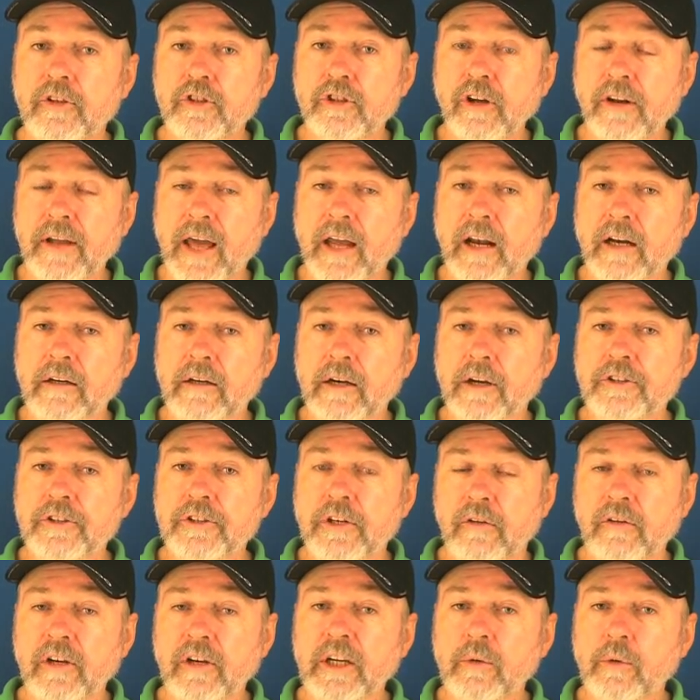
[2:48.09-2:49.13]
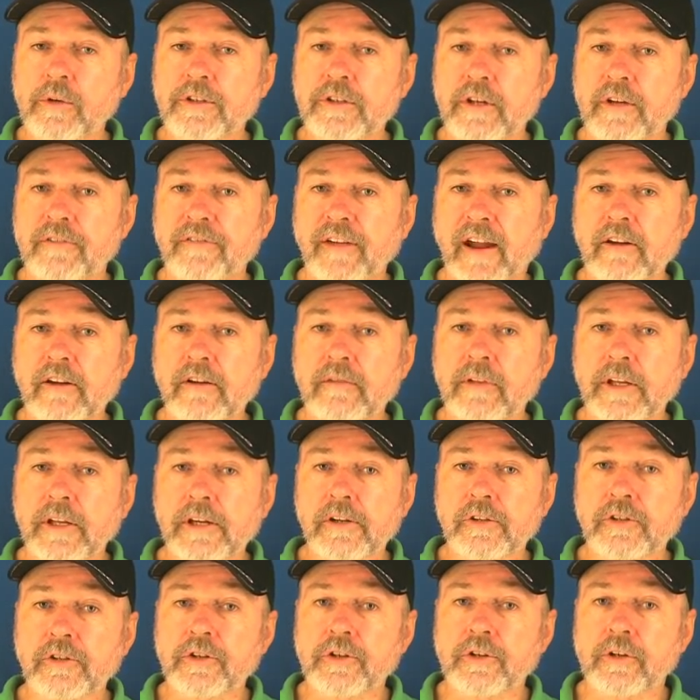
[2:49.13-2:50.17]
John Allegro's career was
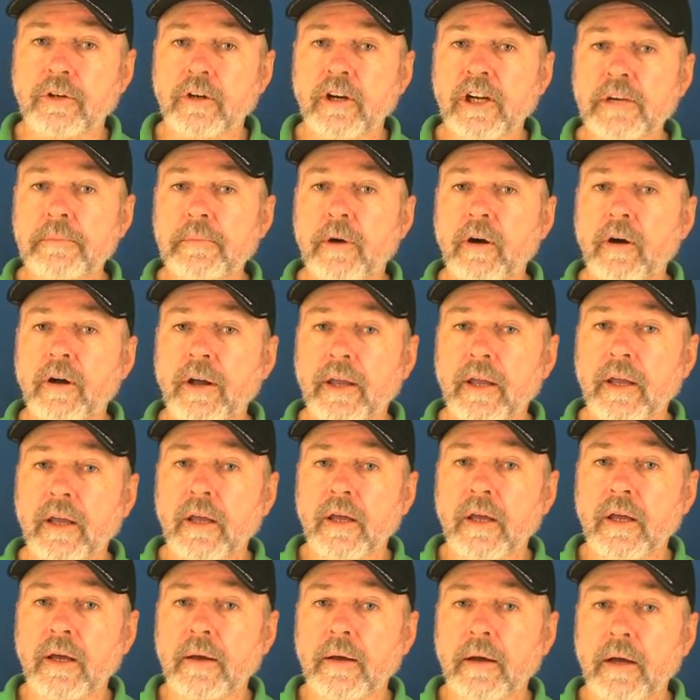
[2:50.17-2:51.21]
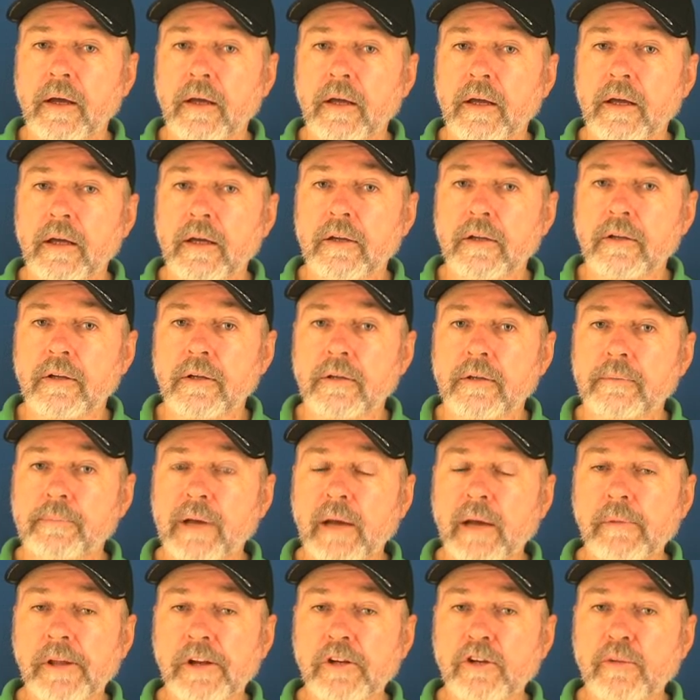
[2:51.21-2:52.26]
effectively destroyed by uh,
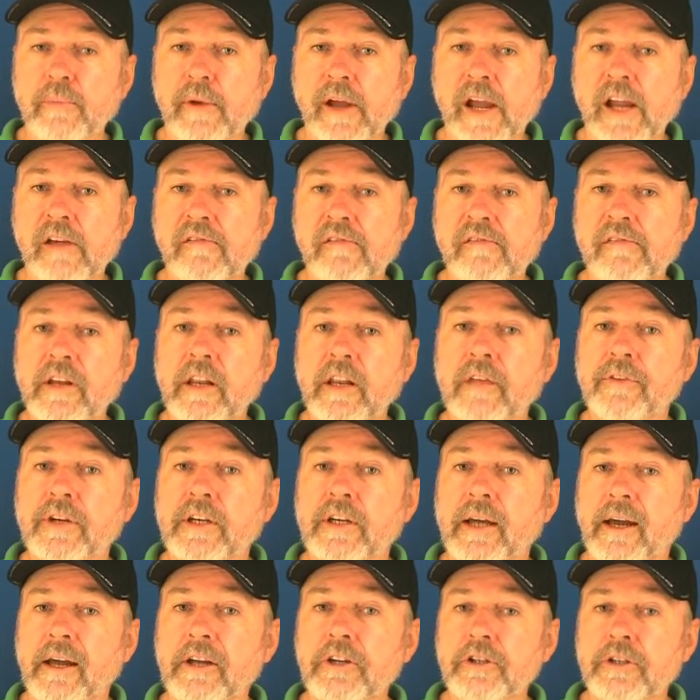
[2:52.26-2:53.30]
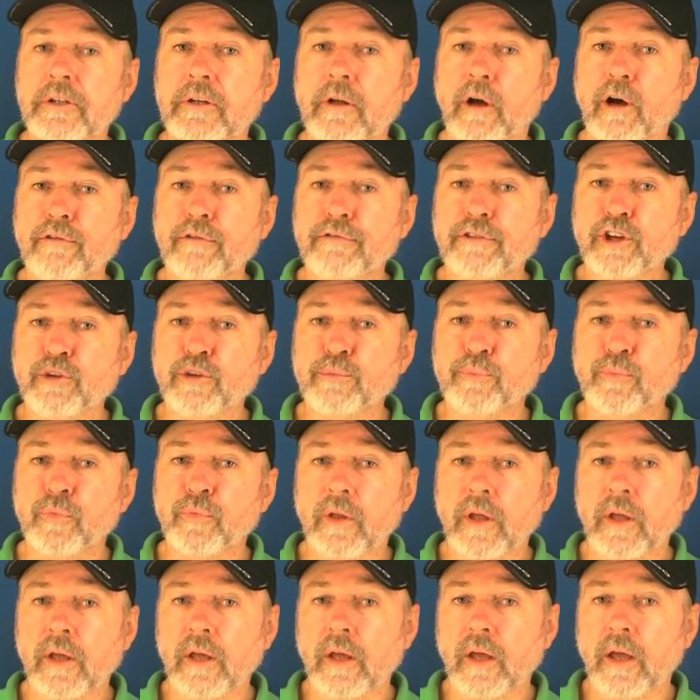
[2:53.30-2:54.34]
public domain vilification of him.
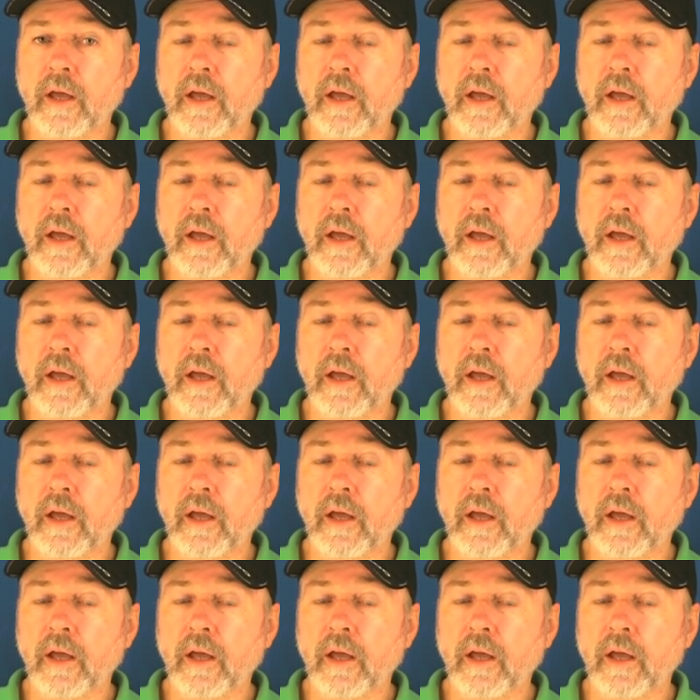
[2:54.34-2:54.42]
